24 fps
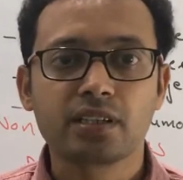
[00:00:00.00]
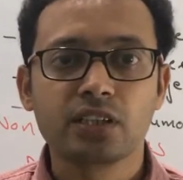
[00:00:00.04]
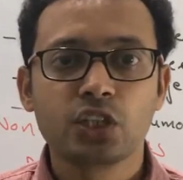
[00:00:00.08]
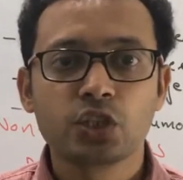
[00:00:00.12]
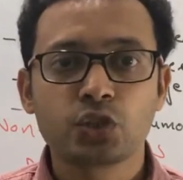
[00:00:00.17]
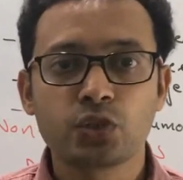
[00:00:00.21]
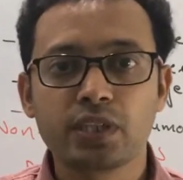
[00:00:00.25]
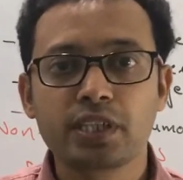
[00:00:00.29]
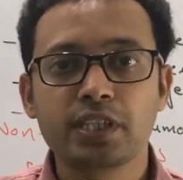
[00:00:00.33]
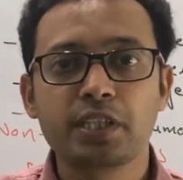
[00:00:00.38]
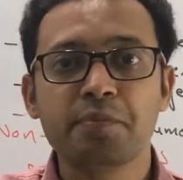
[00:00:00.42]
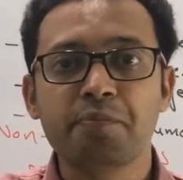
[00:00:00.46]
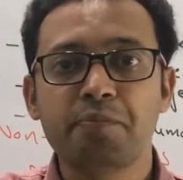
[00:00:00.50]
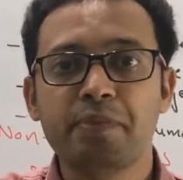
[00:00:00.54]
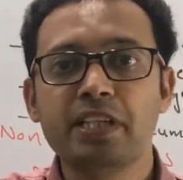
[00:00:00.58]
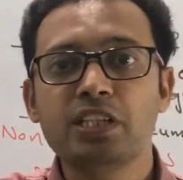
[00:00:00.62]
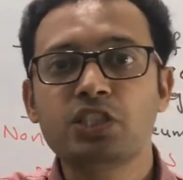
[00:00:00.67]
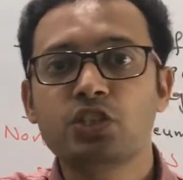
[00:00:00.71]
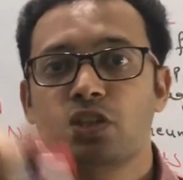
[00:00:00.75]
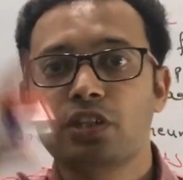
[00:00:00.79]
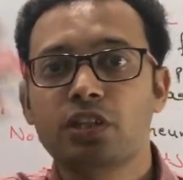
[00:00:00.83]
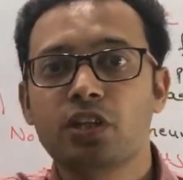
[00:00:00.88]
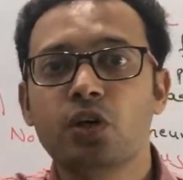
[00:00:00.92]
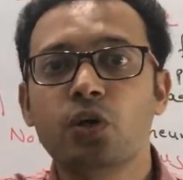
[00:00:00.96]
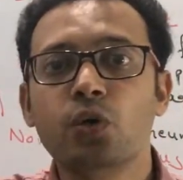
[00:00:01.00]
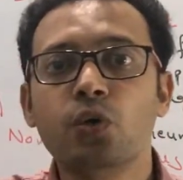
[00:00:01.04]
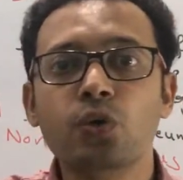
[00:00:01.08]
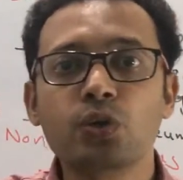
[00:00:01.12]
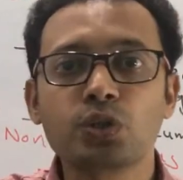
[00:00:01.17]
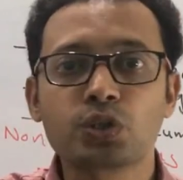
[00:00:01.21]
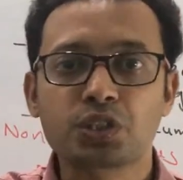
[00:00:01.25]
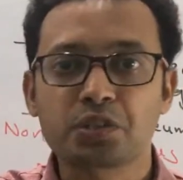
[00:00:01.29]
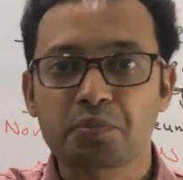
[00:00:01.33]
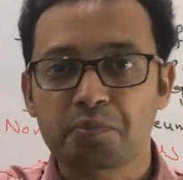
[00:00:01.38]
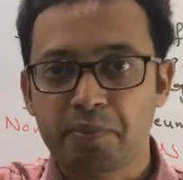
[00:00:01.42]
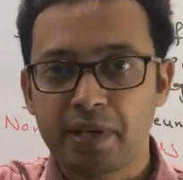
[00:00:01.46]
So it depends on a
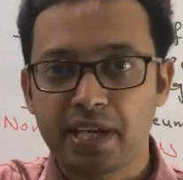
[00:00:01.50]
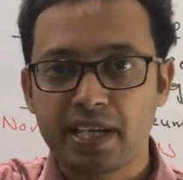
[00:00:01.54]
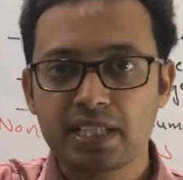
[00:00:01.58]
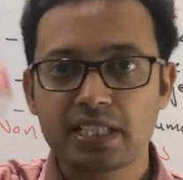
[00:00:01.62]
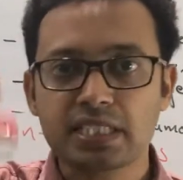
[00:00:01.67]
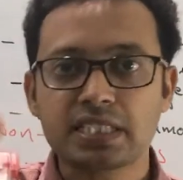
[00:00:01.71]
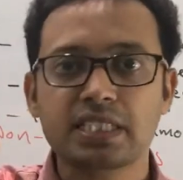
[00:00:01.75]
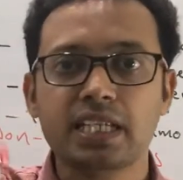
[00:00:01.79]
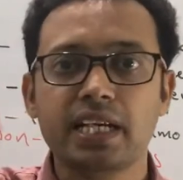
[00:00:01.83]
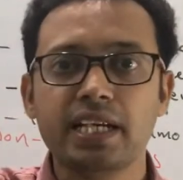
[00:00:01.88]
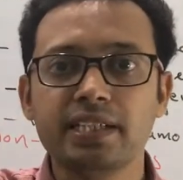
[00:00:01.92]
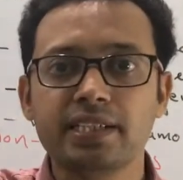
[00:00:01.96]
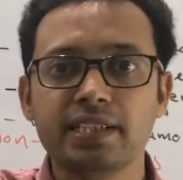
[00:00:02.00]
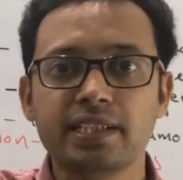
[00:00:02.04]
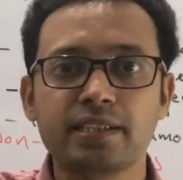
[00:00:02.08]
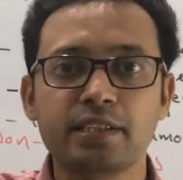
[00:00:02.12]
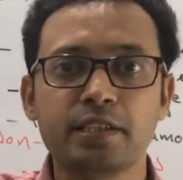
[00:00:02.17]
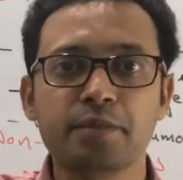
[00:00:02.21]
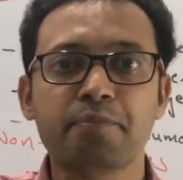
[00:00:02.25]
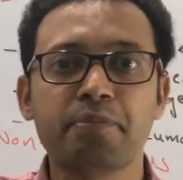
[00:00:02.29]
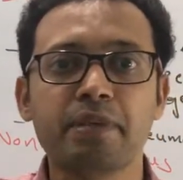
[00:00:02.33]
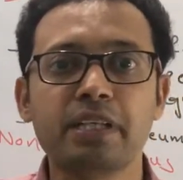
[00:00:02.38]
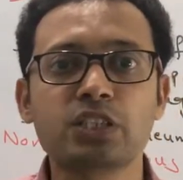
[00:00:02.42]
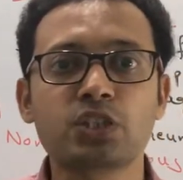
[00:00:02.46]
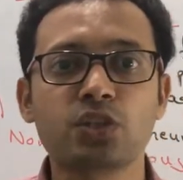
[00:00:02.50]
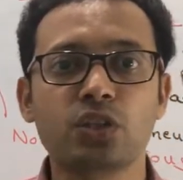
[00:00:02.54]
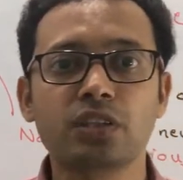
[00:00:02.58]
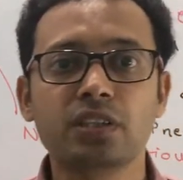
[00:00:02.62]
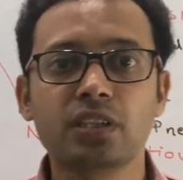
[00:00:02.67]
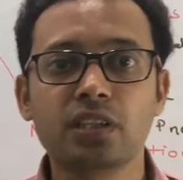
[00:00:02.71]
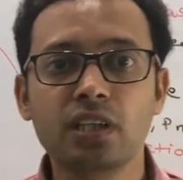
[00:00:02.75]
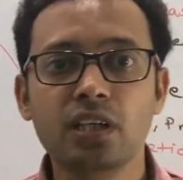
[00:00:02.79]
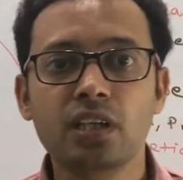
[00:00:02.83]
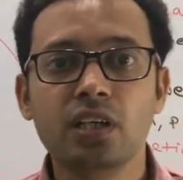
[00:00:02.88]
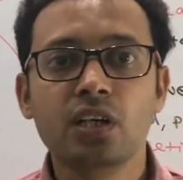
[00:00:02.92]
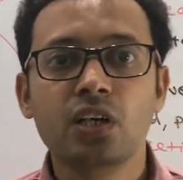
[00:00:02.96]
host. Parasite, it depends on
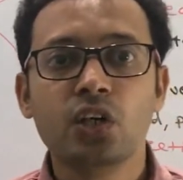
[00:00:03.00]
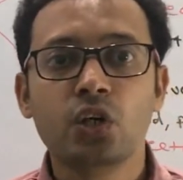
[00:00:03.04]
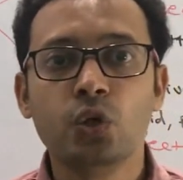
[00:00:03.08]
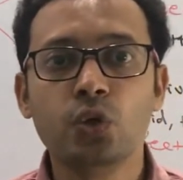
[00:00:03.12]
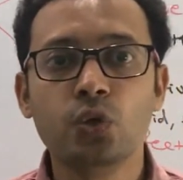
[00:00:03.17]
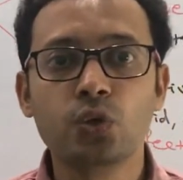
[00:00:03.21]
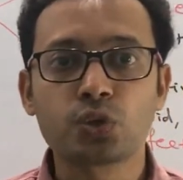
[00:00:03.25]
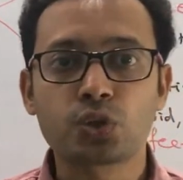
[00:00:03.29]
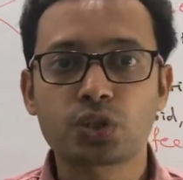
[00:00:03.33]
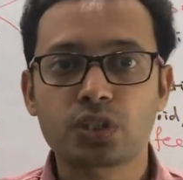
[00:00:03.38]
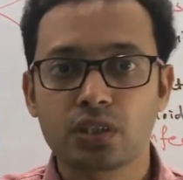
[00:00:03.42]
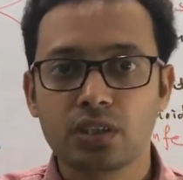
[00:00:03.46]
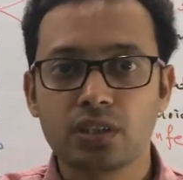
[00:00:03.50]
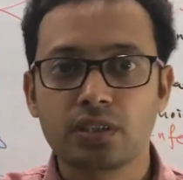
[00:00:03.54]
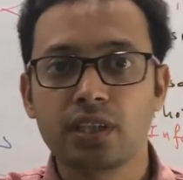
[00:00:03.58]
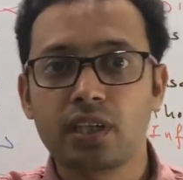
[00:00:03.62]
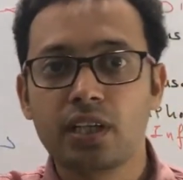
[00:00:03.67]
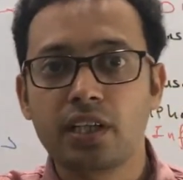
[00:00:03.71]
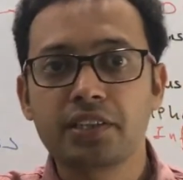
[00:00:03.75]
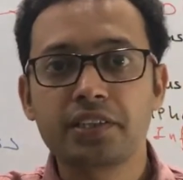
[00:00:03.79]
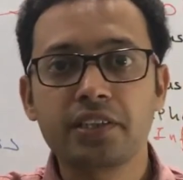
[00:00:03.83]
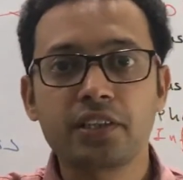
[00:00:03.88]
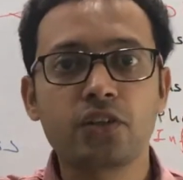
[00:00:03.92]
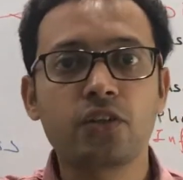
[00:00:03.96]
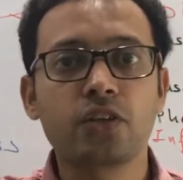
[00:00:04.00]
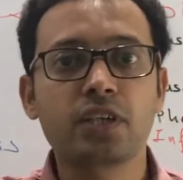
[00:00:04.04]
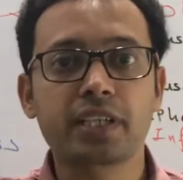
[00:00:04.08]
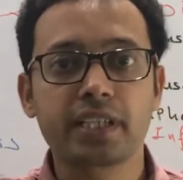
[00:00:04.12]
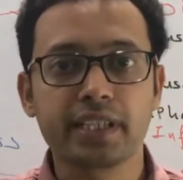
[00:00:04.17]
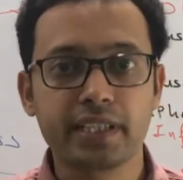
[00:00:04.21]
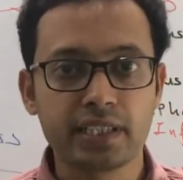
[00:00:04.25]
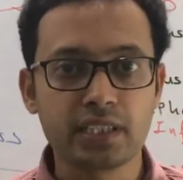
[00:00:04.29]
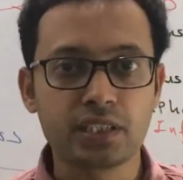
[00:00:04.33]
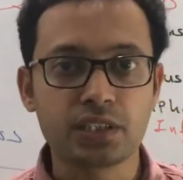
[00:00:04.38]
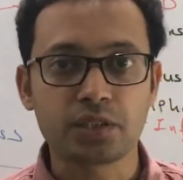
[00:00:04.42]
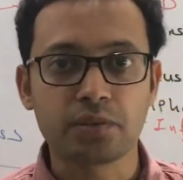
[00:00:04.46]
the host, the other
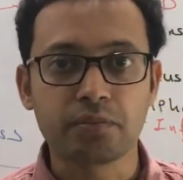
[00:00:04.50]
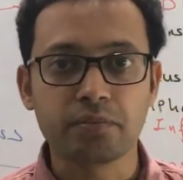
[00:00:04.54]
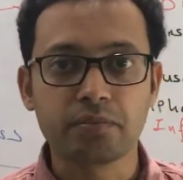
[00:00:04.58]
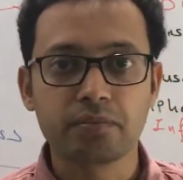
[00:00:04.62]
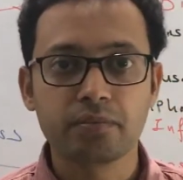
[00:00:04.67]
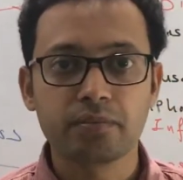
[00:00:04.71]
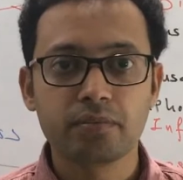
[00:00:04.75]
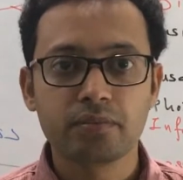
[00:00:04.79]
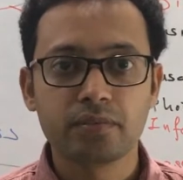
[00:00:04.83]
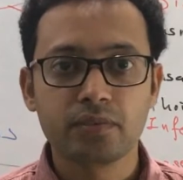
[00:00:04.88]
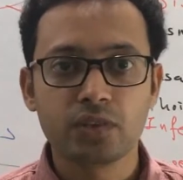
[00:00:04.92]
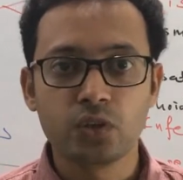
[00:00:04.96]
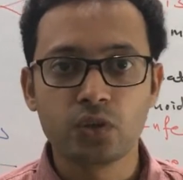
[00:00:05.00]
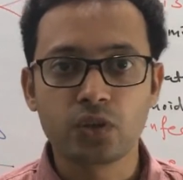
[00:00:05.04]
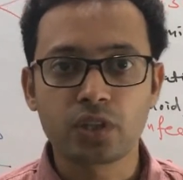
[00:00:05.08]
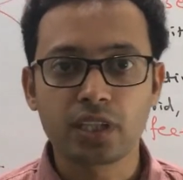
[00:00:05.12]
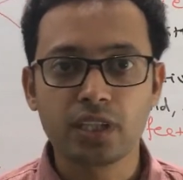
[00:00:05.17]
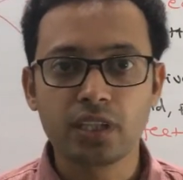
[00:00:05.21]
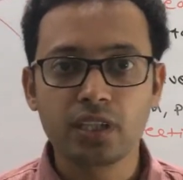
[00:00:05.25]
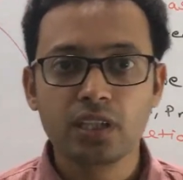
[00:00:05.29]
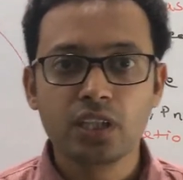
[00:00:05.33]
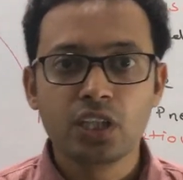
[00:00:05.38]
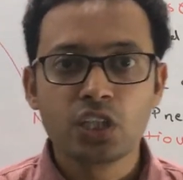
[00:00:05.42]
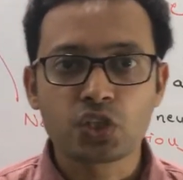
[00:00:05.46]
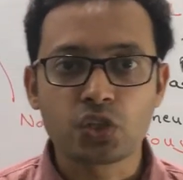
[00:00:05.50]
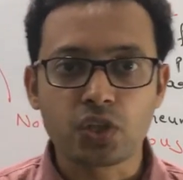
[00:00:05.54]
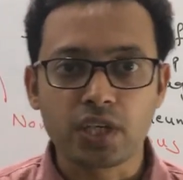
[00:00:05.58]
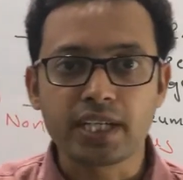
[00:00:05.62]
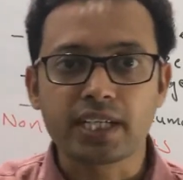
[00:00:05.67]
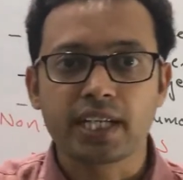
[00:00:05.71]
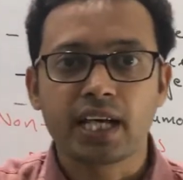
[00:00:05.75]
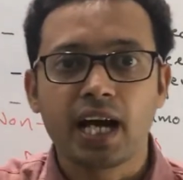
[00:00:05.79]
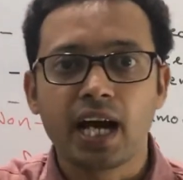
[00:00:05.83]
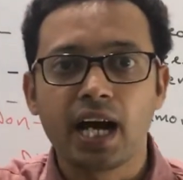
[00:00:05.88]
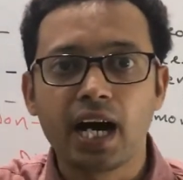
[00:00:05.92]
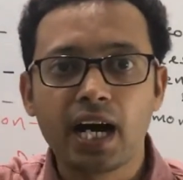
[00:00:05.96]
organism. Okay, so
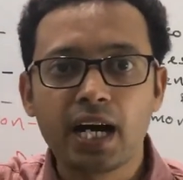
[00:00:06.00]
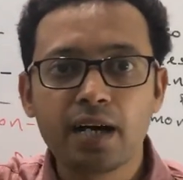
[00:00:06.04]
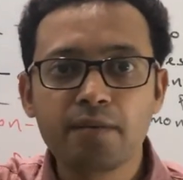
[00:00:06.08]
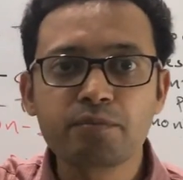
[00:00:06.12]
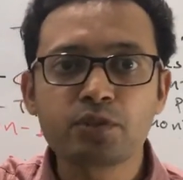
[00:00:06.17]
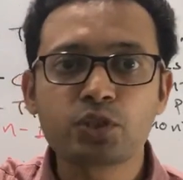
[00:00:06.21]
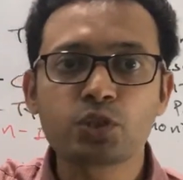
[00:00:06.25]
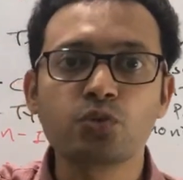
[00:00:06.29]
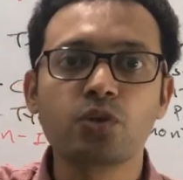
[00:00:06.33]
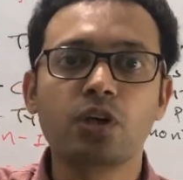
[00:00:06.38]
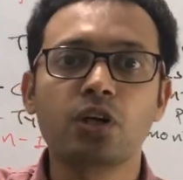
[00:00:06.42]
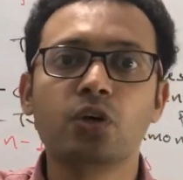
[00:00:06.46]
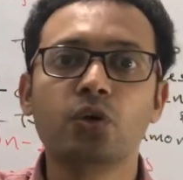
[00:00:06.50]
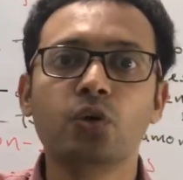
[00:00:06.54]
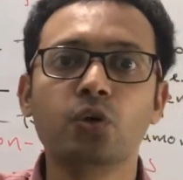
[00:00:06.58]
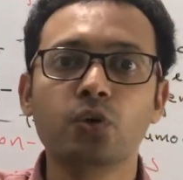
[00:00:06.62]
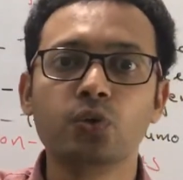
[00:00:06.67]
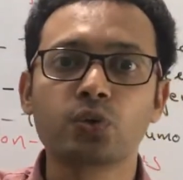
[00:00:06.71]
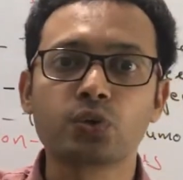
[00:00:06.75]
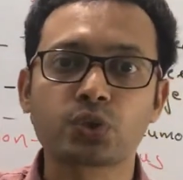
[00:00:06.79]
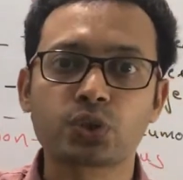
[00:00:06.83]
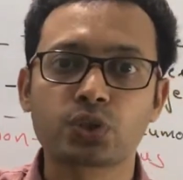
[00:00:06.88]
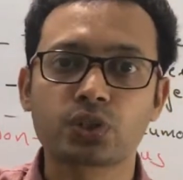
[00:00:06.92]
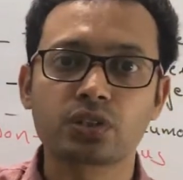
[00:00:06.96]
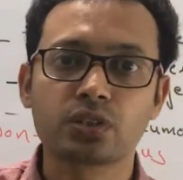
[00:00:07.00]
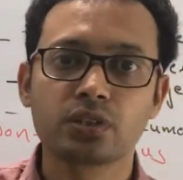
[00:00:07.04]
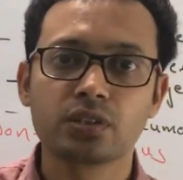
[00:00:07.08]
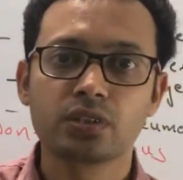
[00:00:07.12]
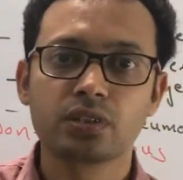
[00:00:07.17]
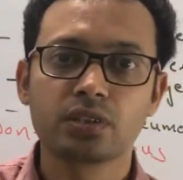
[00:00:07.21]
it harm to a host.